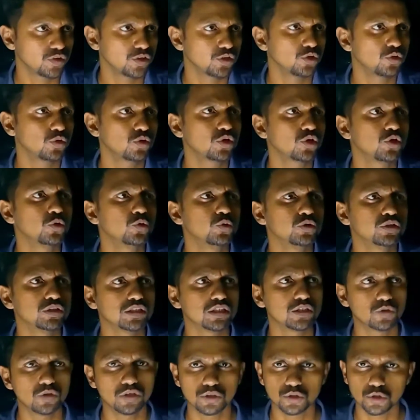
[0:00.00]
we know Q is
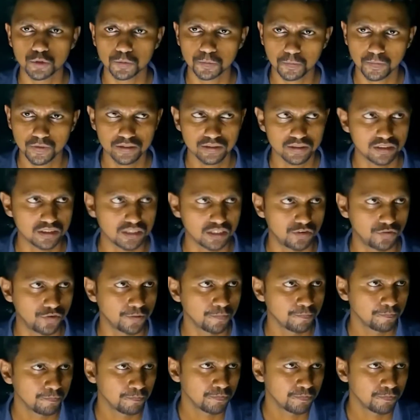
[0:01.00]
equal to CV.